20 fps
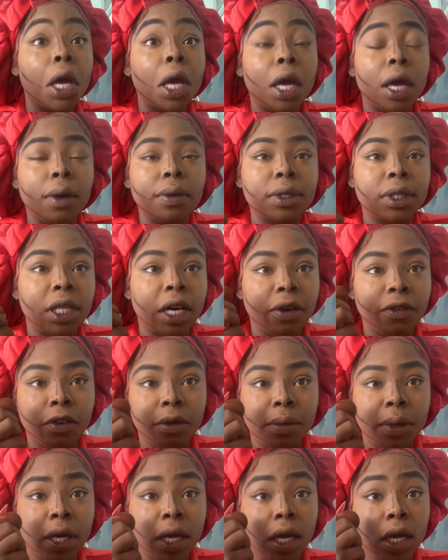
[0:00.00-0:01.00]
He was there for
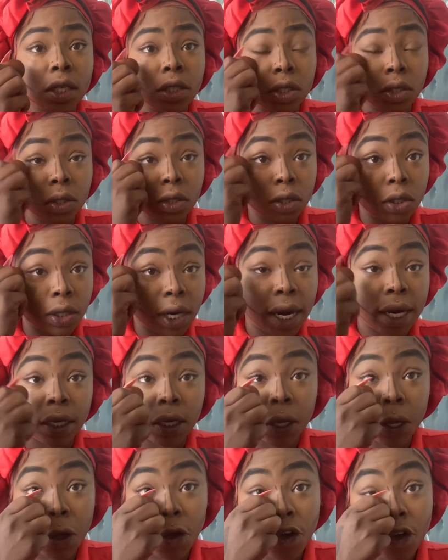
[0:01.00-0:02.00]
me. He tried
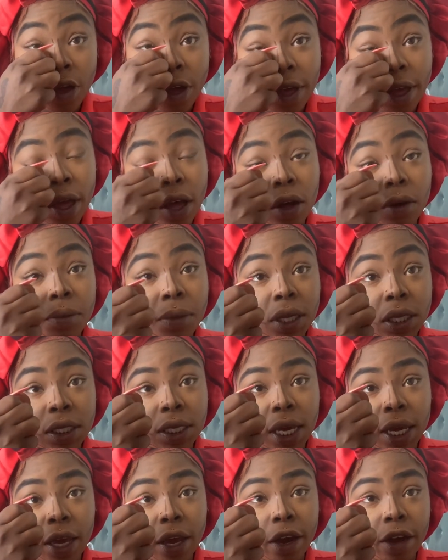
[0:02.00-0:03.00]
to help me,
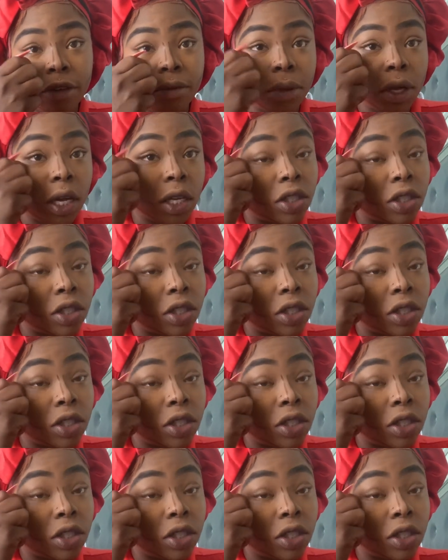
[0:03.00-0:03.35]
take care of me.